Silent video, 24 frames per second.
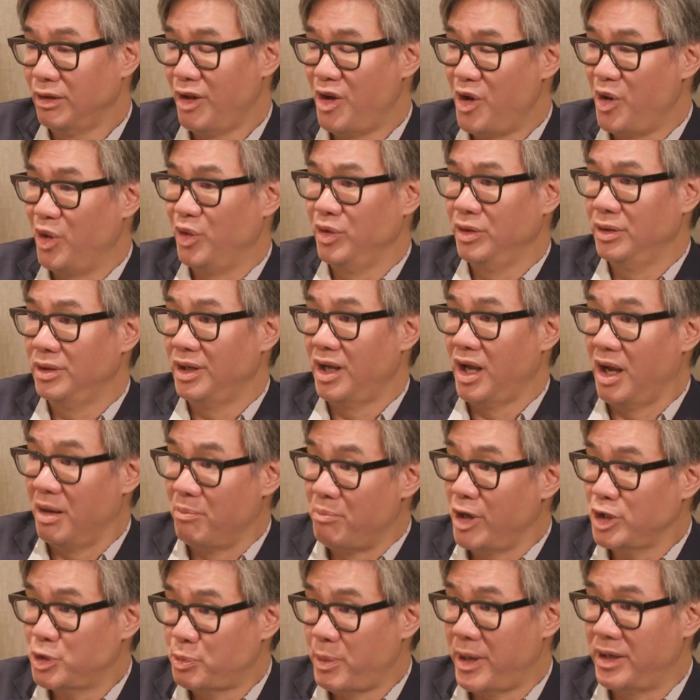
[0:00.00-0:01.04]
along
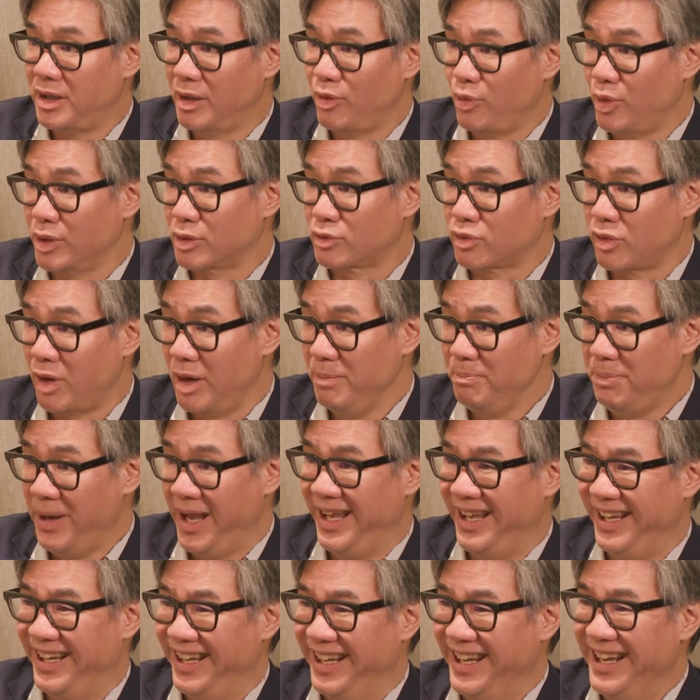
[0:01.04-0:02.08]
much better with Trump
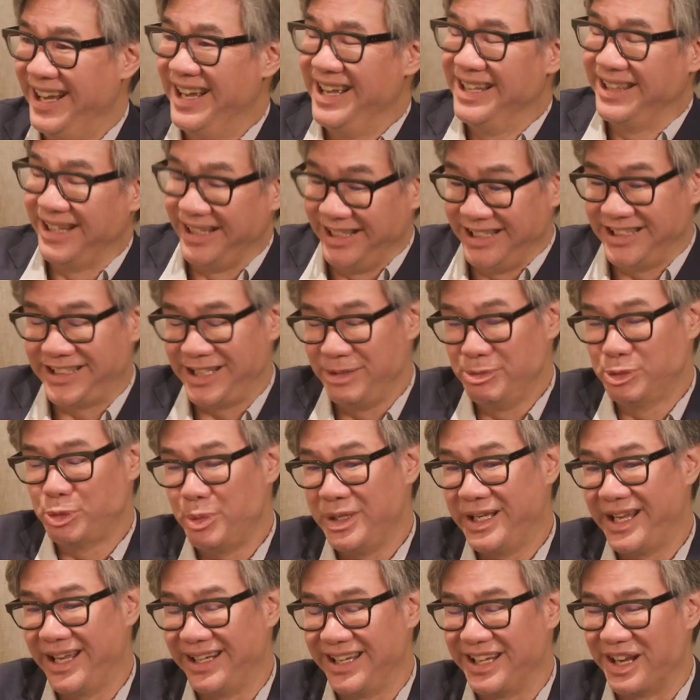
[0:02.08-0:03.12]
than he seems to
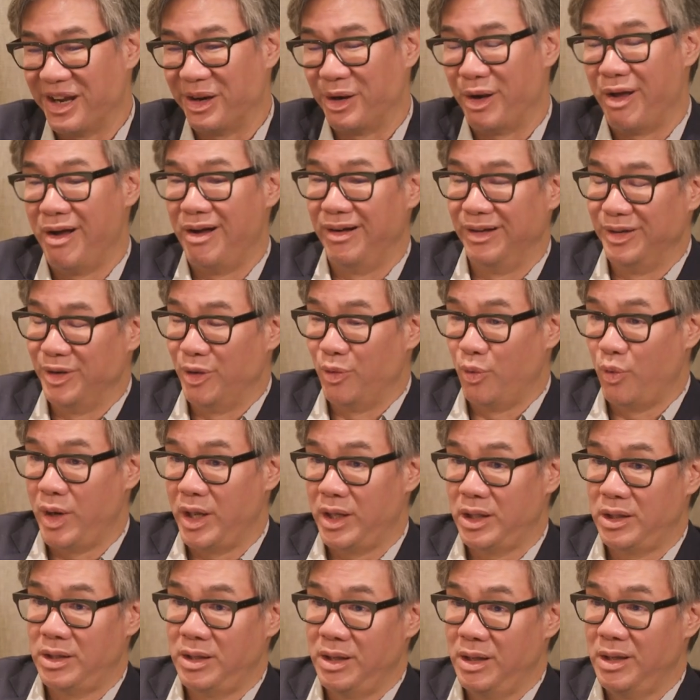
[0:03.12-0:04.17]
be getting along
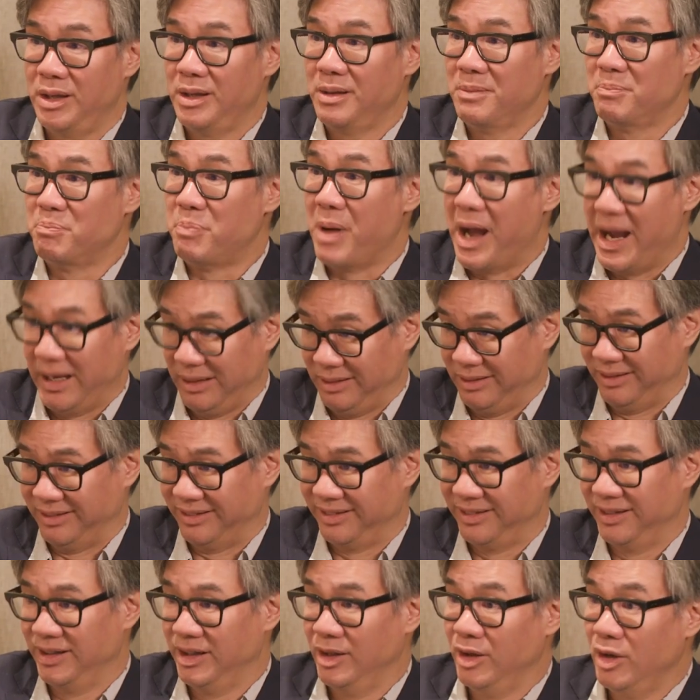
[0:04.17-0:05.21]
with Biden,
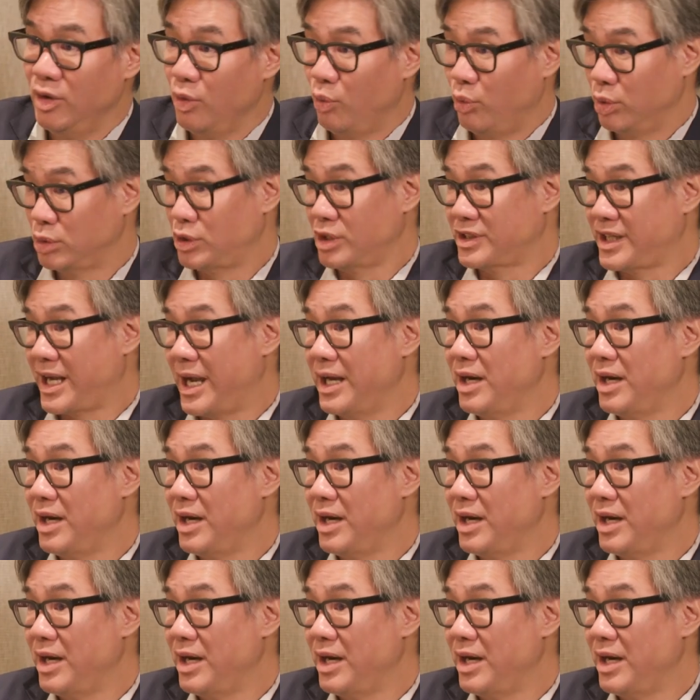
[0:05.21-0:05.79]
which is